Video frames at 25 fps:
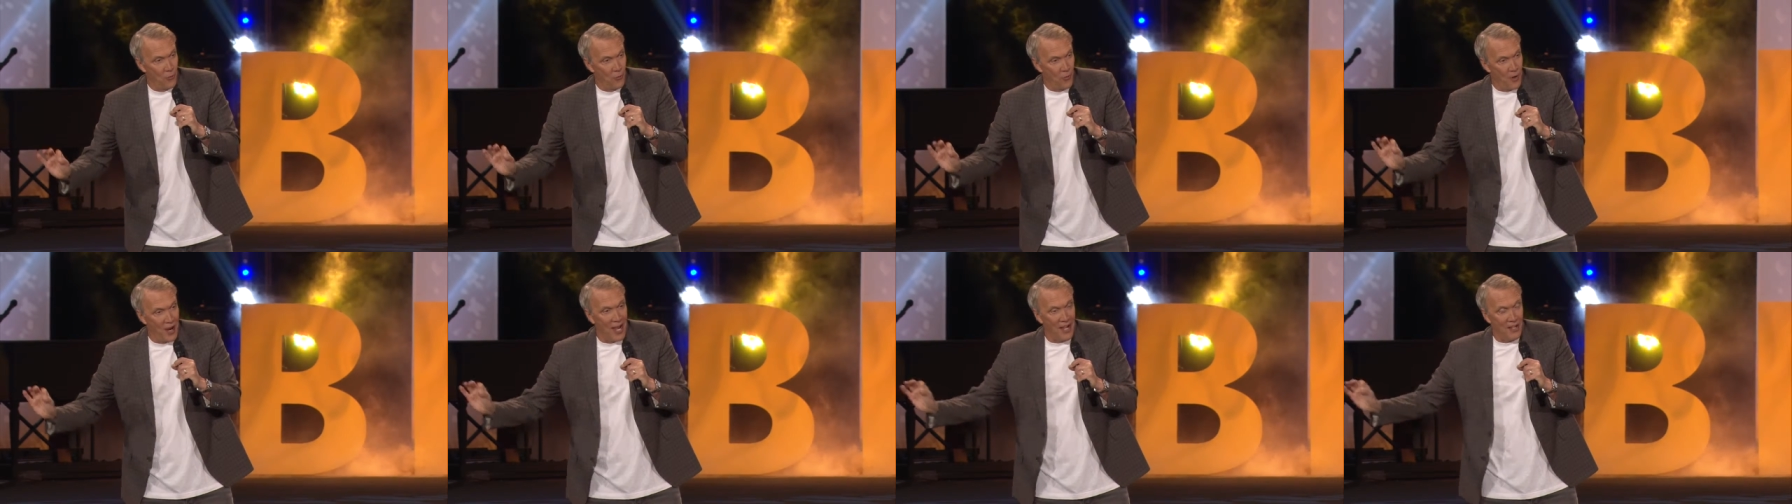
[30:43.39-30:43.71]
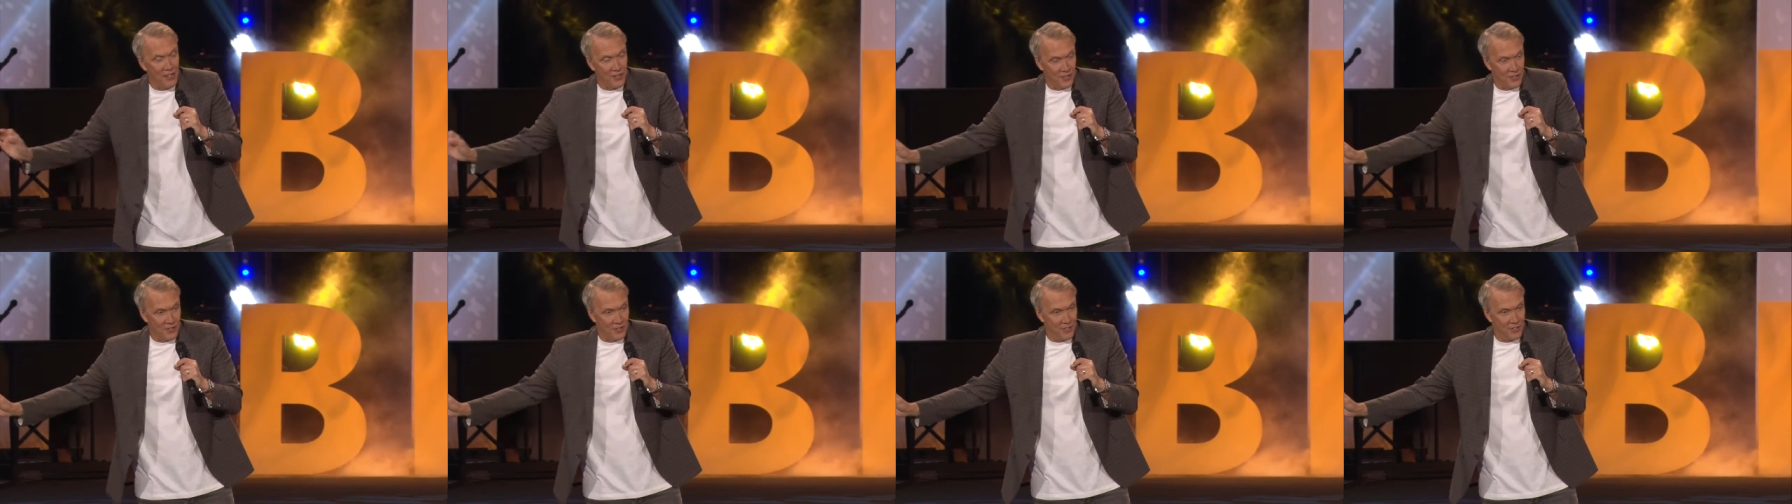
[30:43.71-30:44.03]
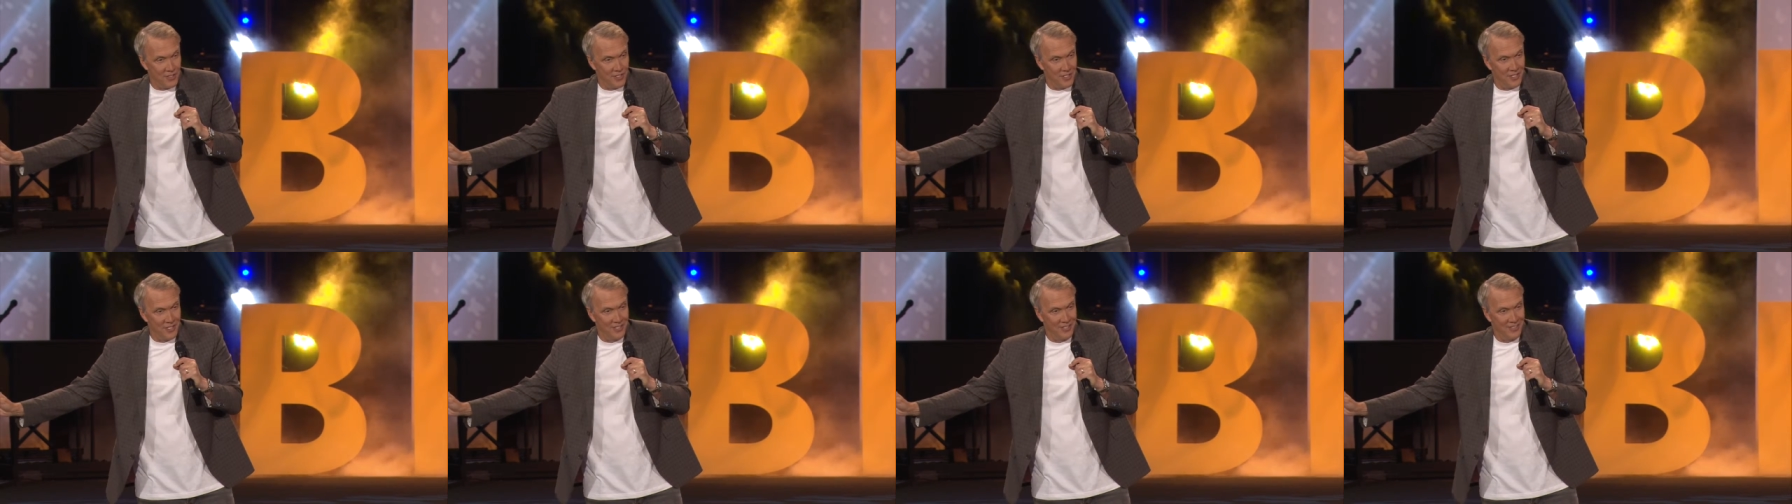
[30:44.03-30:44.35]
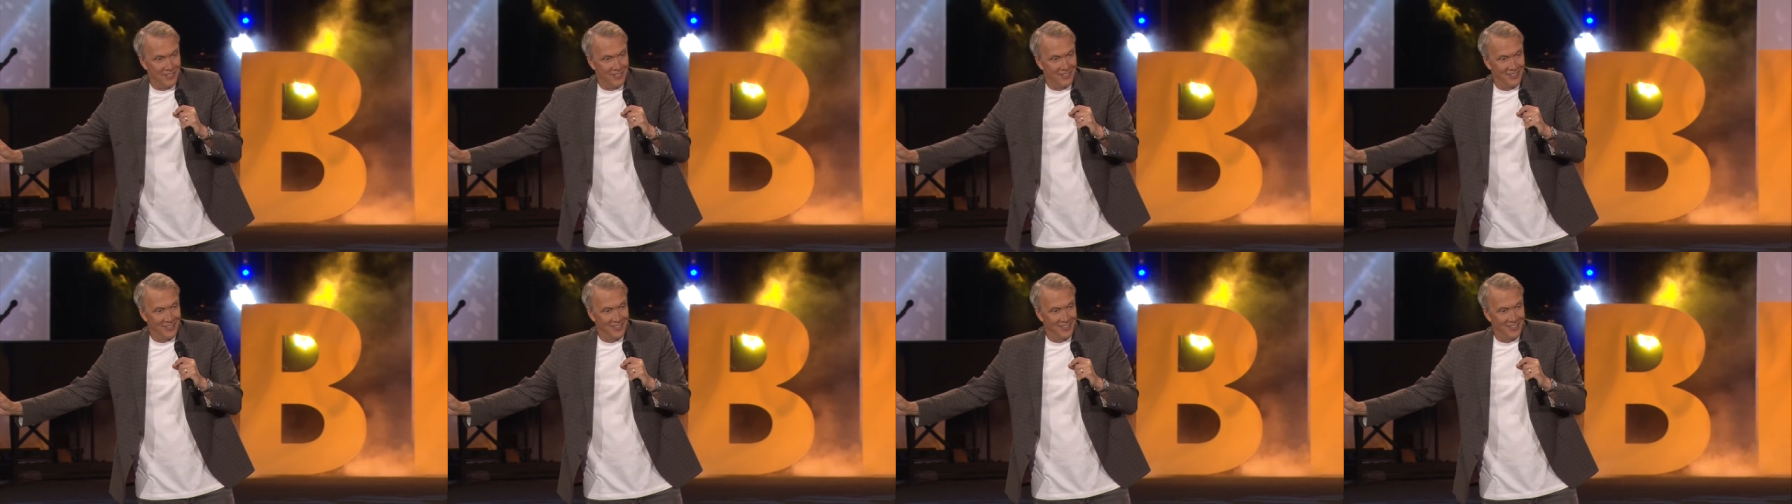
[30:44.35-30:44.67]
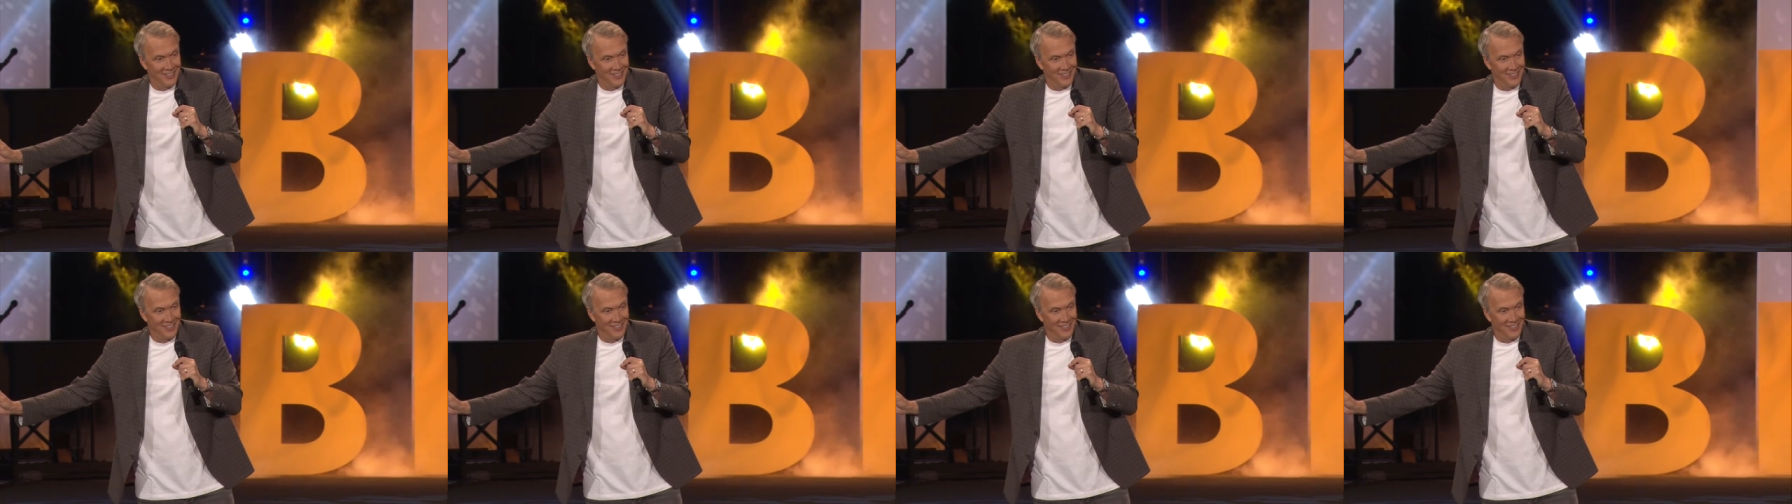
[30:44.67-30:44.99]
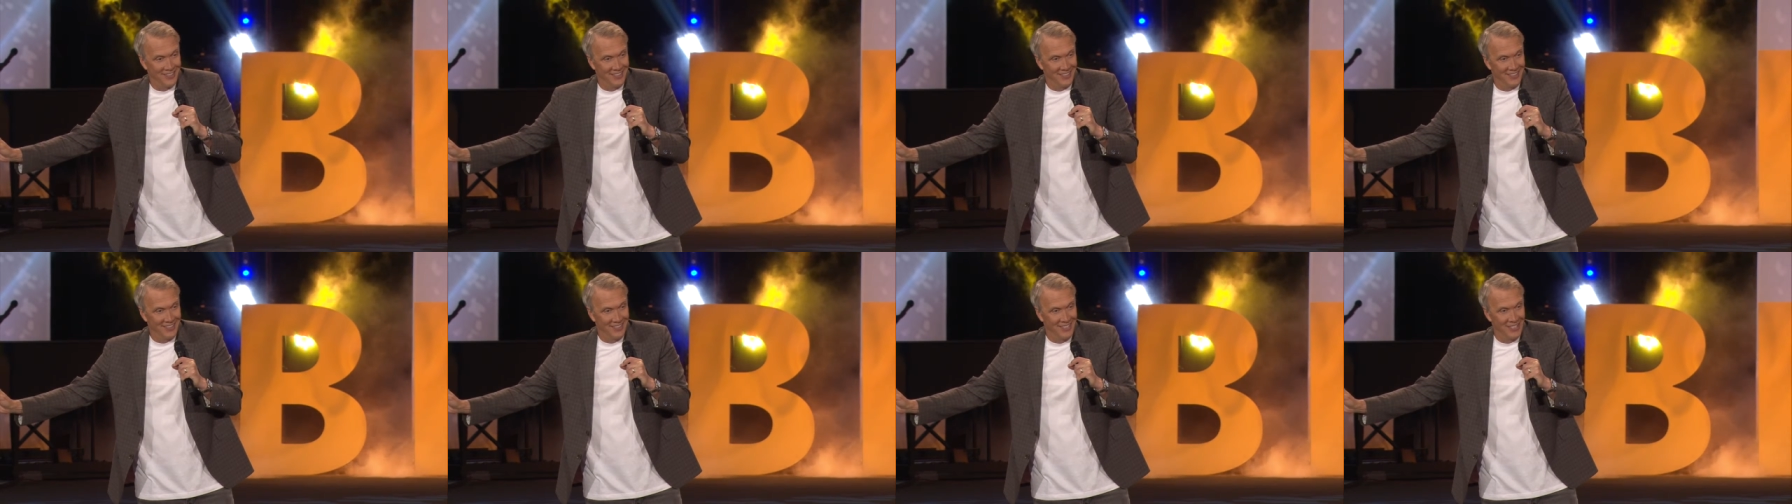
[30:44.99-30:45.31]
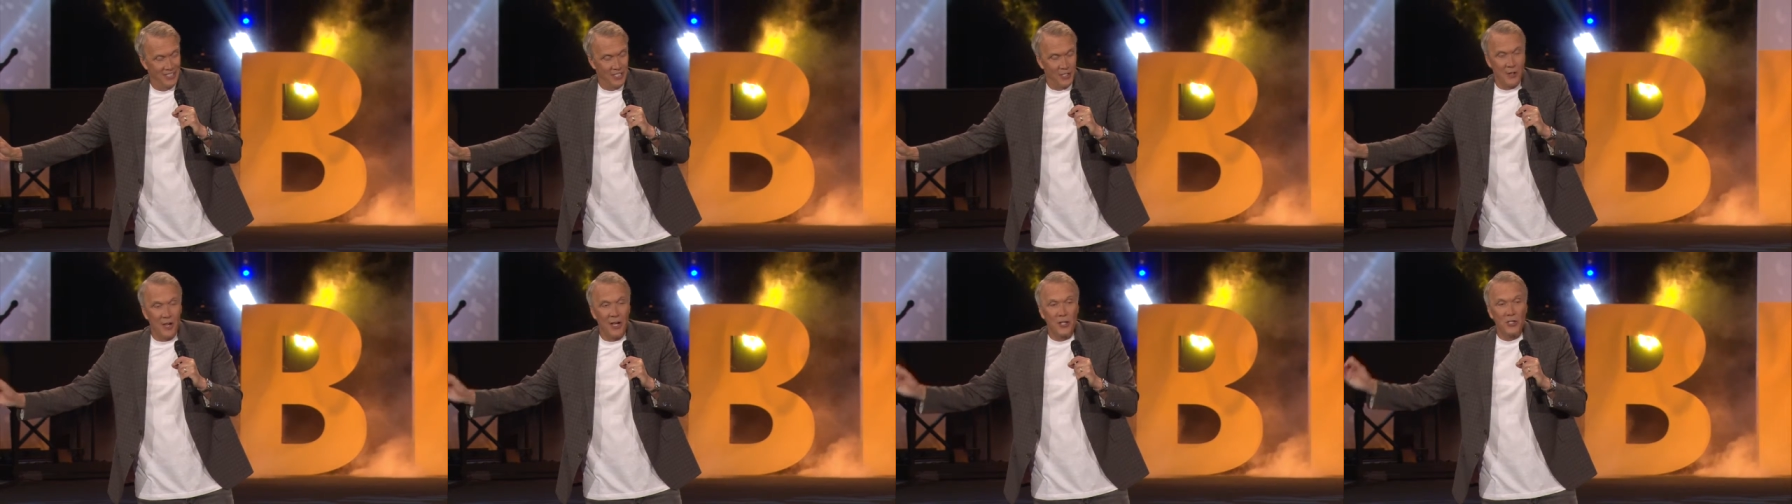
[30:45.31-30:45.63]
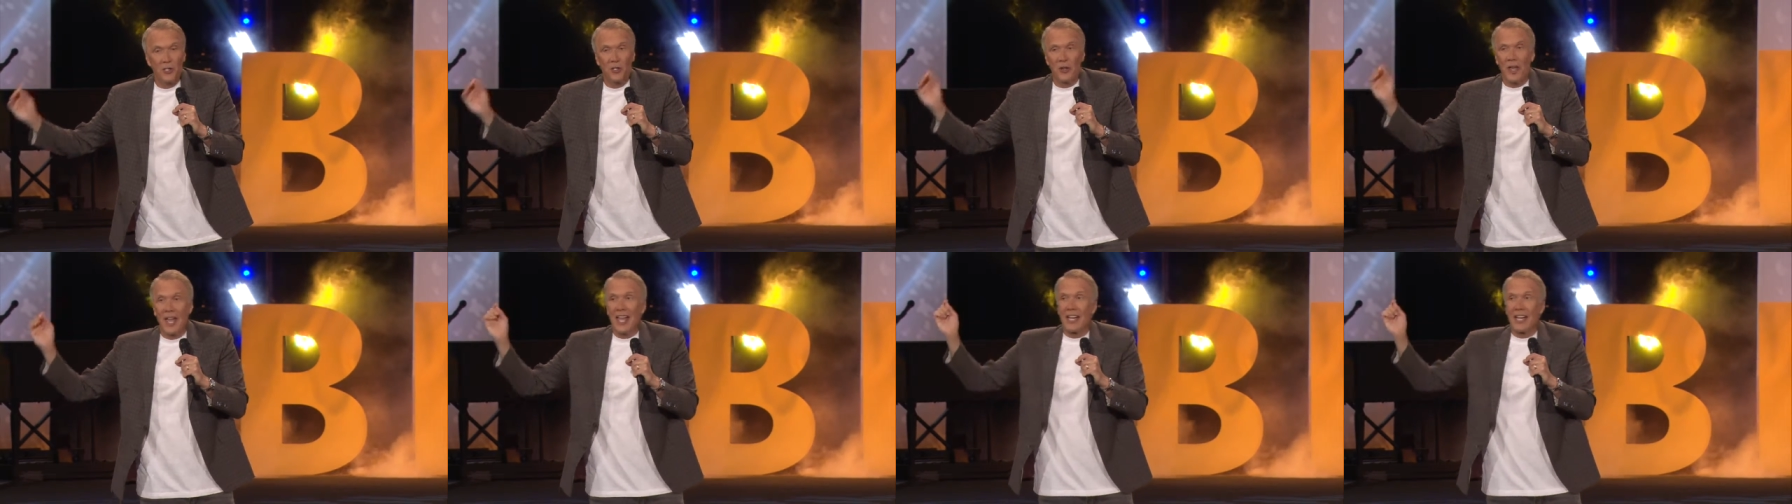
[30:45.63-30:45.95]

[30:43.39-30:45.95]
rest. So as you